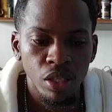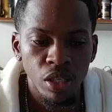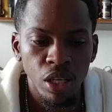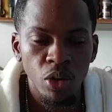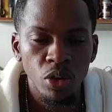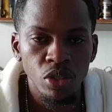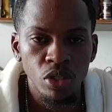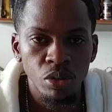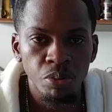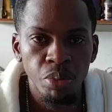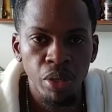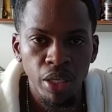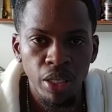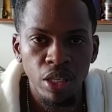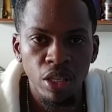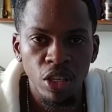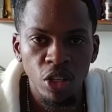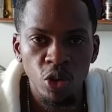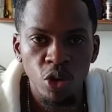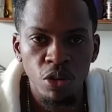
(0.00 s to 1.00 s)
I was
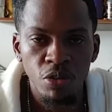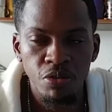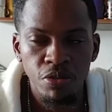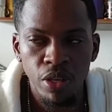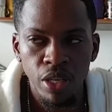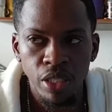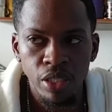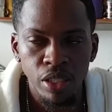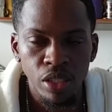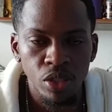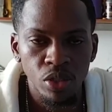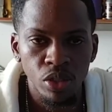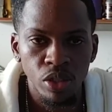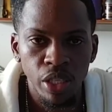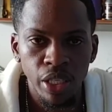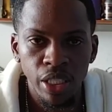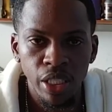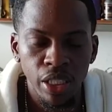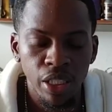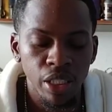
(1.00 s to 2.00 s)
planning on going faster, so
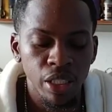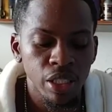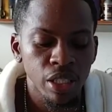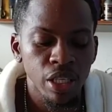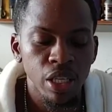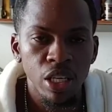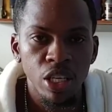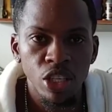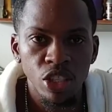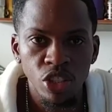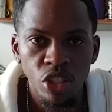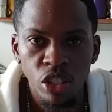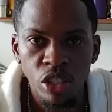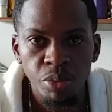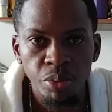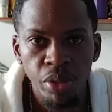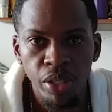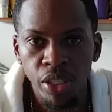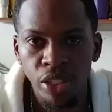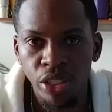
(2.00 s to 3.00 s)
I needed
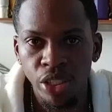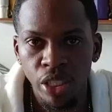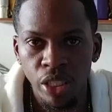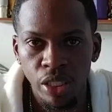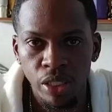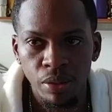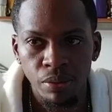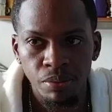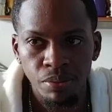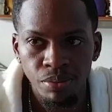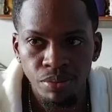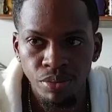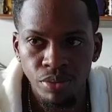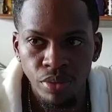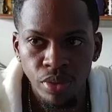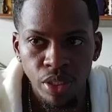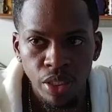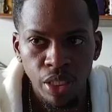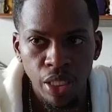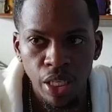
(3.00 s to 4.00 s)
suspension.
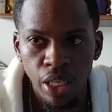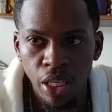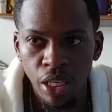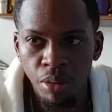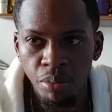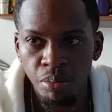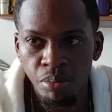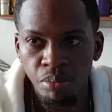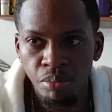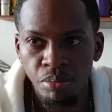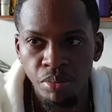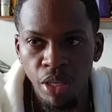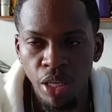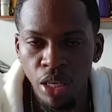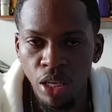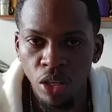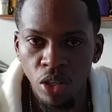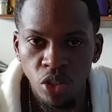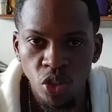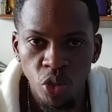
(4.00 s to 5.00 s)

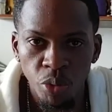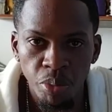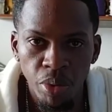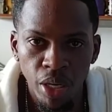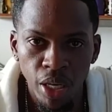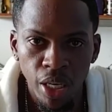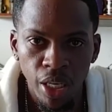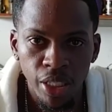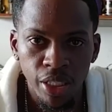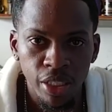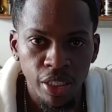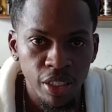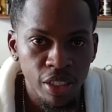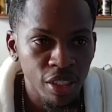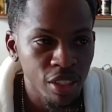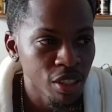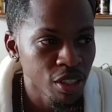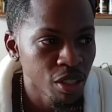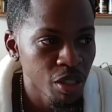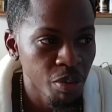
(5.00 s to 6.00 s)
I also bought
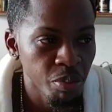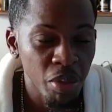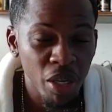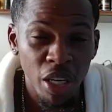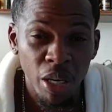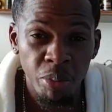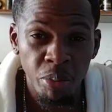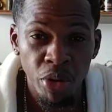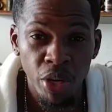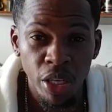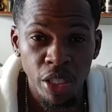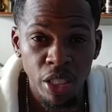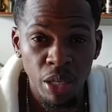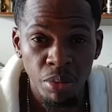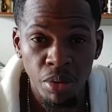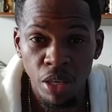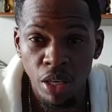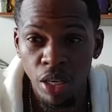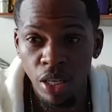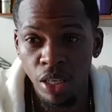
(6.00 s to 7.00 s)
bigger brakes,
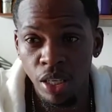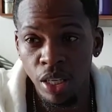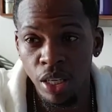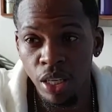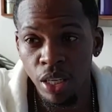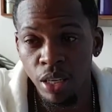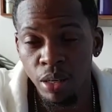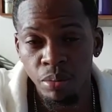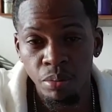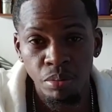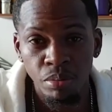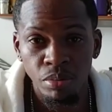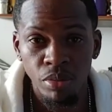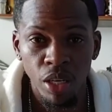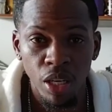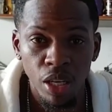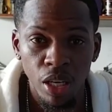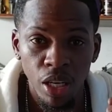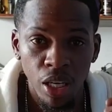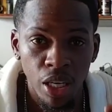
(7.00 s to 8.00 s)
about
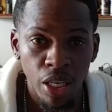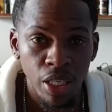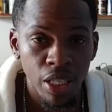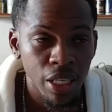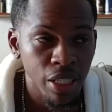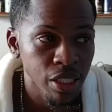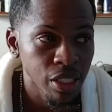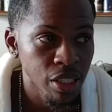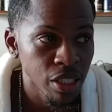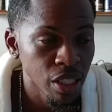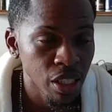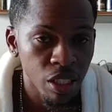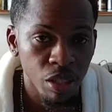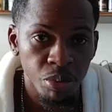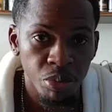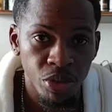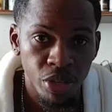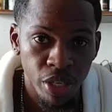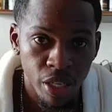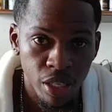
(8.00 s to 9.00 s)
a car that CL
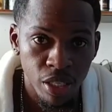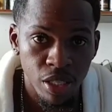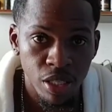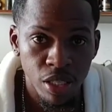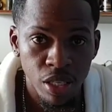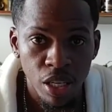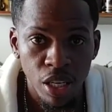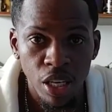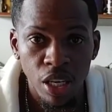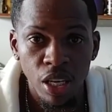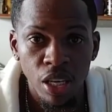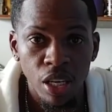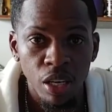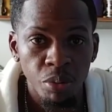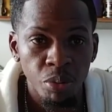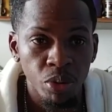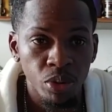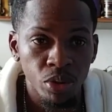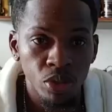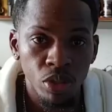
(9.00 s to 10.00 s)
brakes
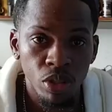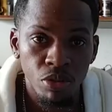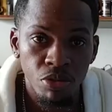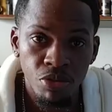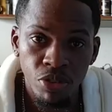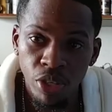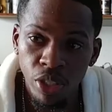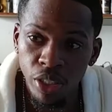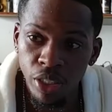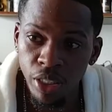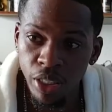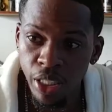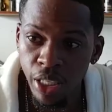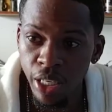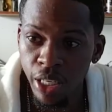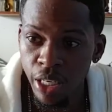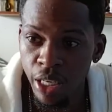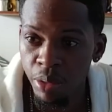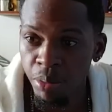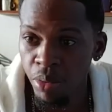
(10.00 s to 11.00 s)
put to the
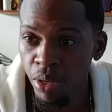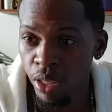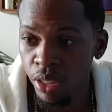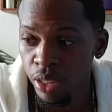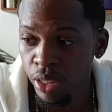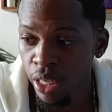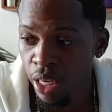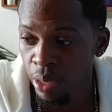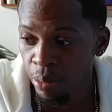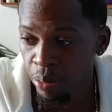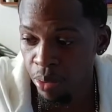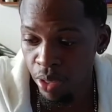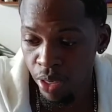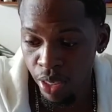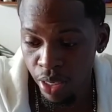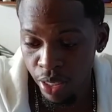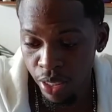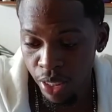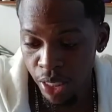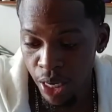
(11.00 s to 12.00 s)
front, and I bought Type
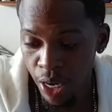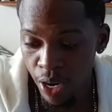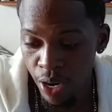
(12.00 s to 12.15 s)
R,